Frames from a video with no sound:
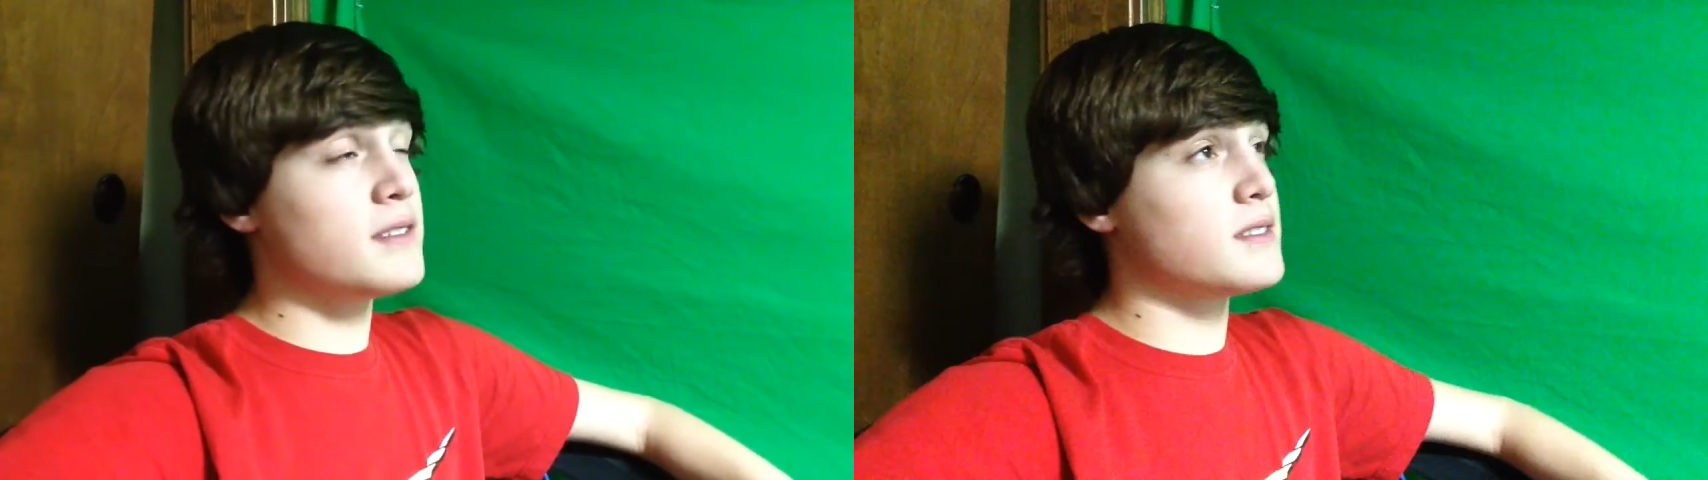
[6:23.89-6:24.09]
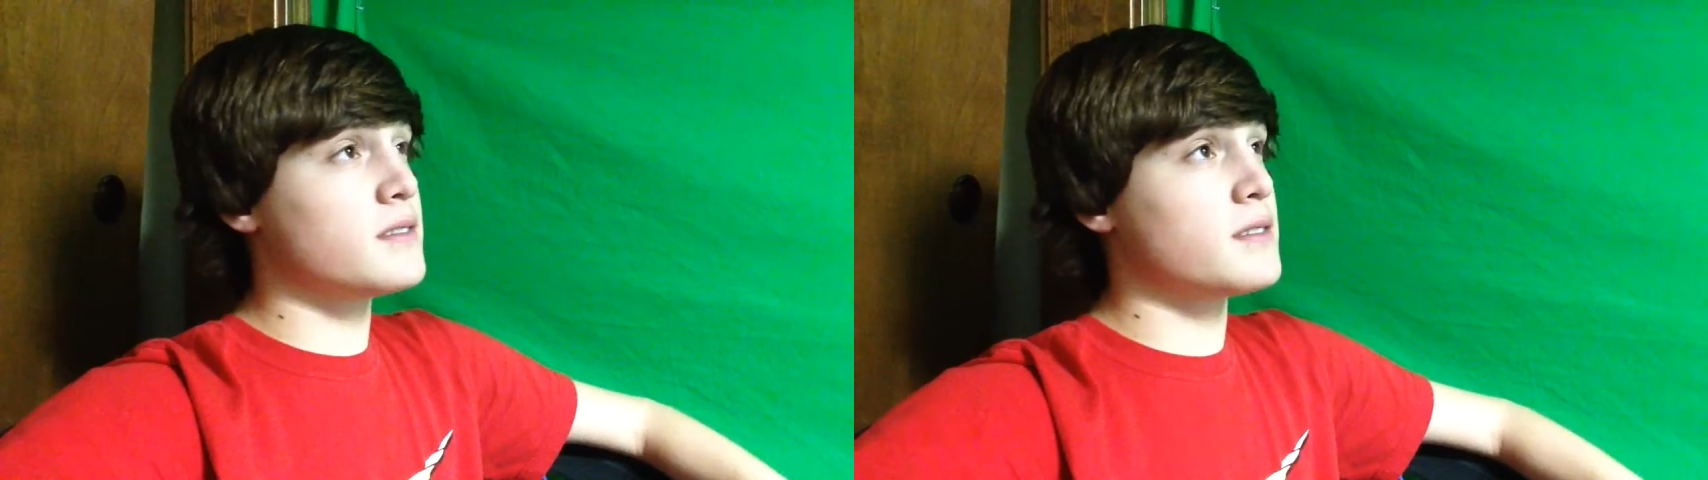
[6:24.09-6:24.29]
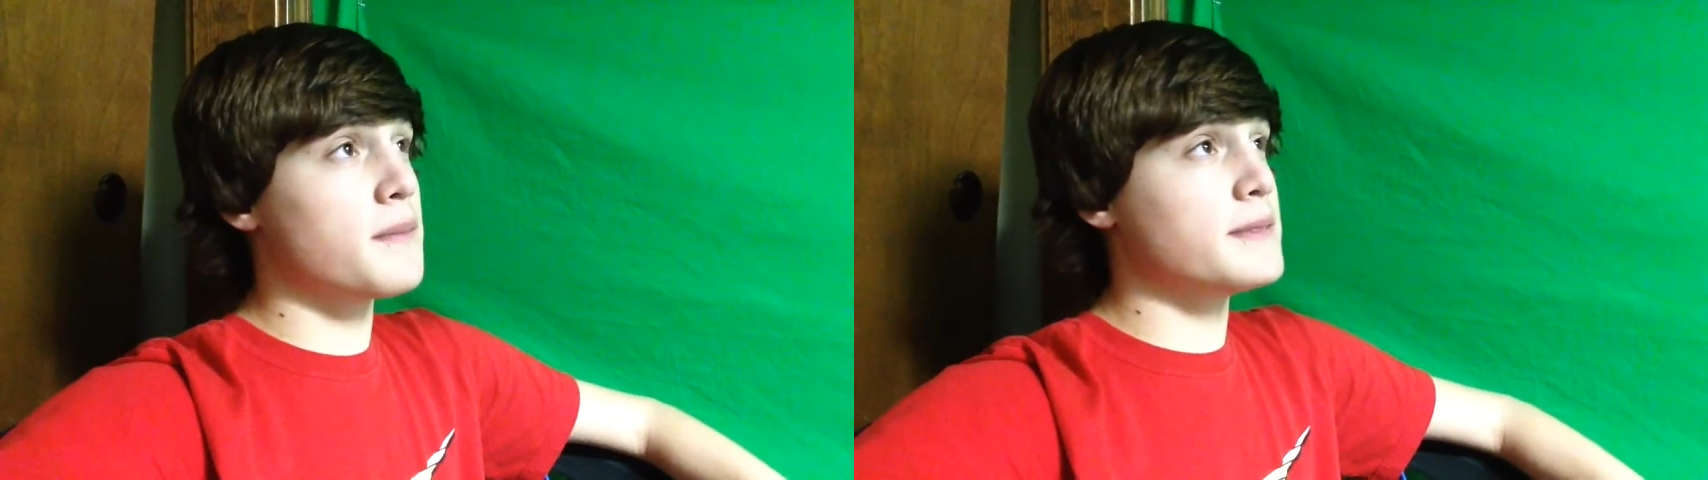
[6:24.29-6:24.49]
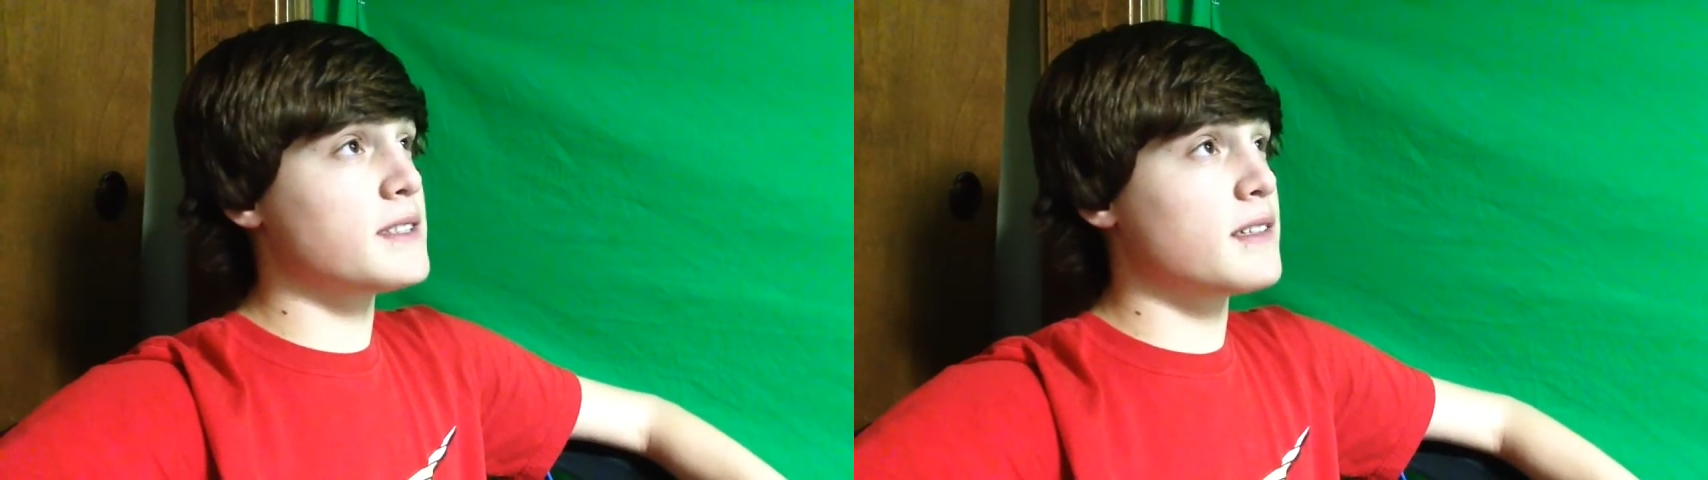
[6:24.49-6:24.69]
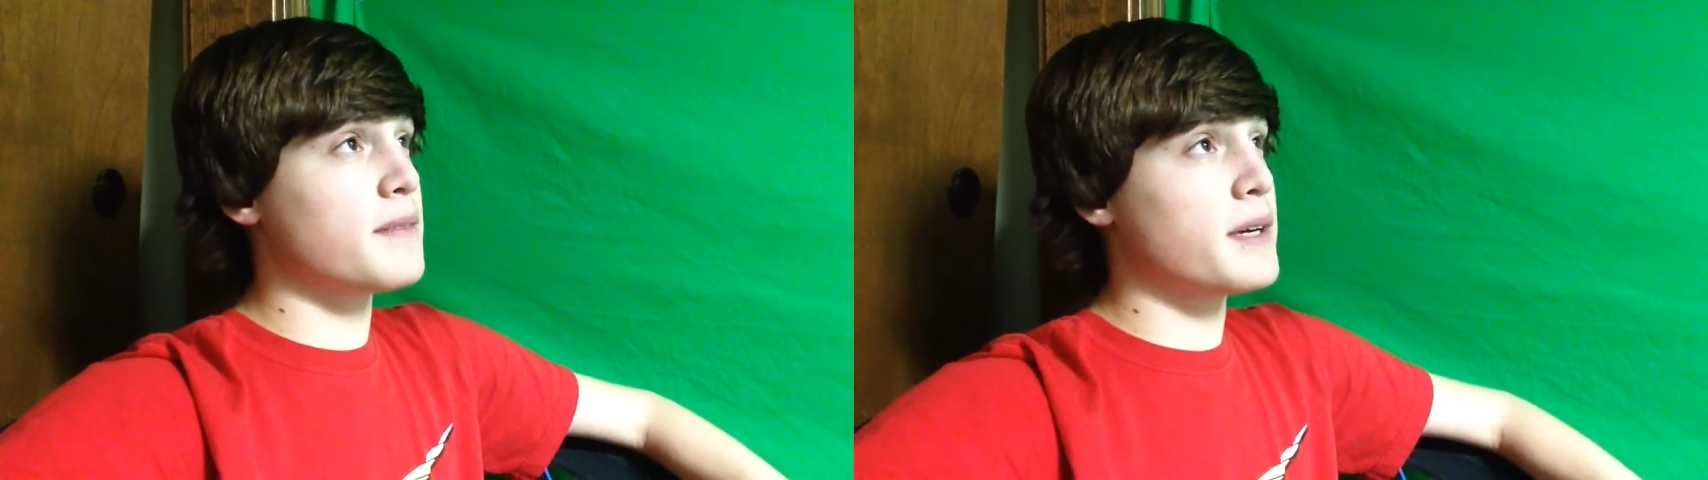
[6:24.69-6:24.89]
summer's
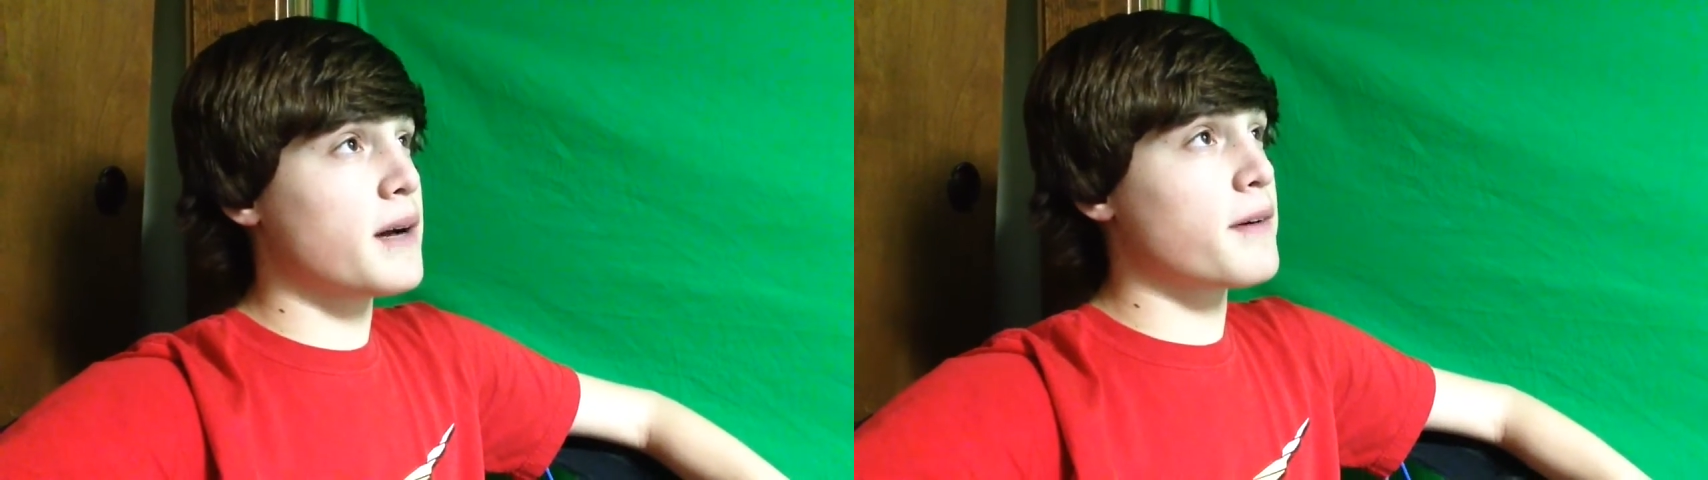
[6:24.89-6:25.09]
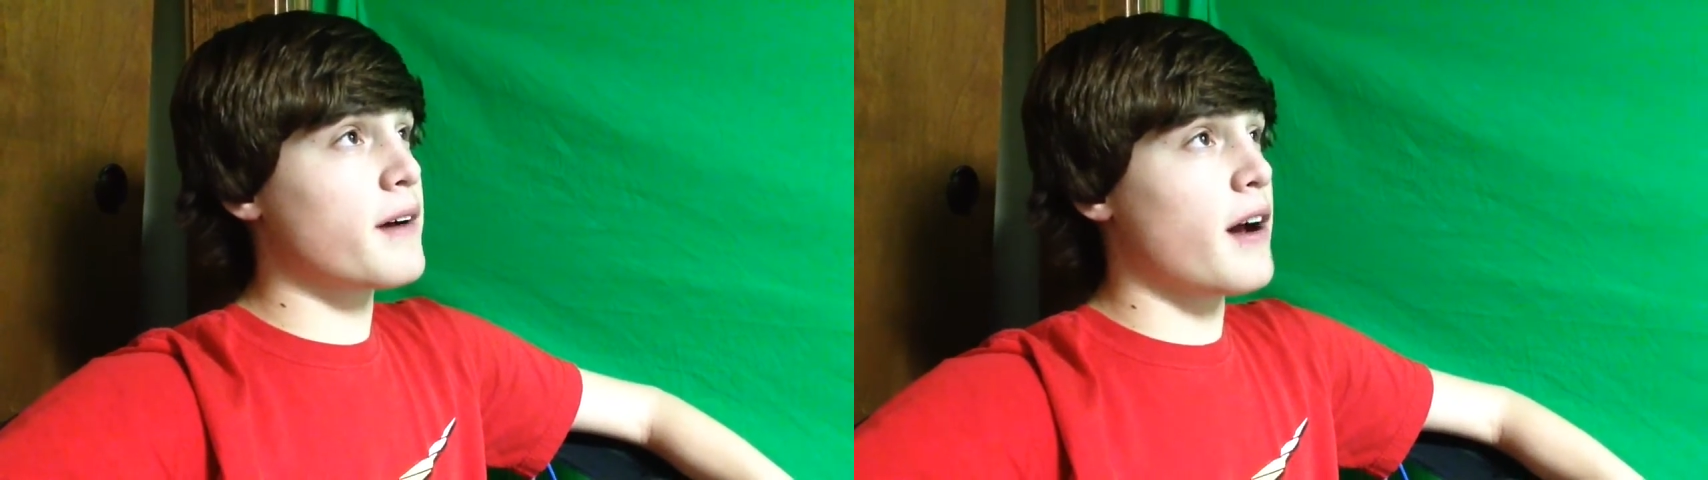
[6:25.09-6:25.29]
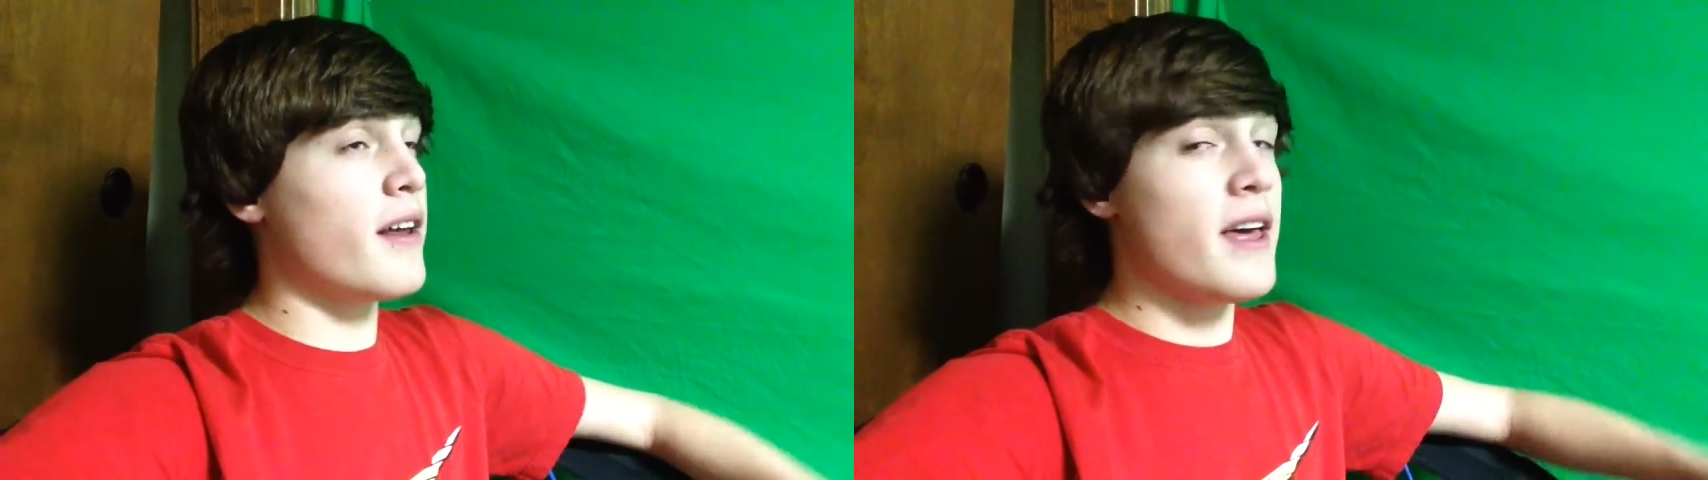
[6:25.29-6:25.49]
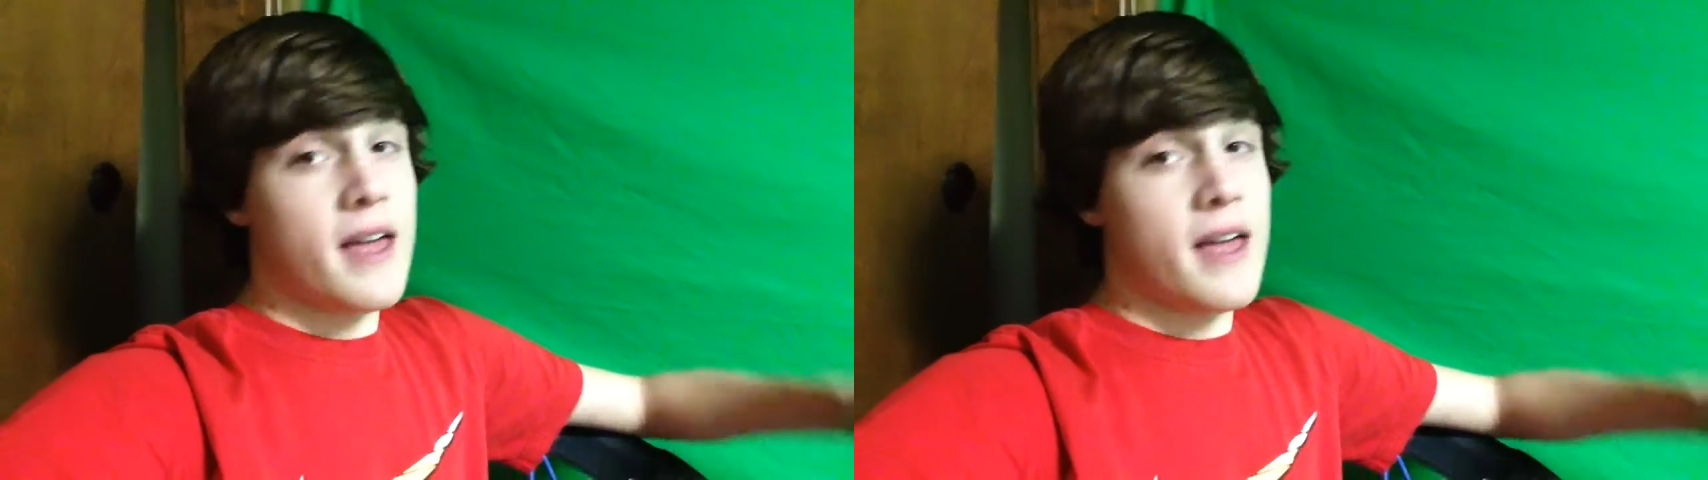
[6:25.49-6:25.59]
gonna be coming around,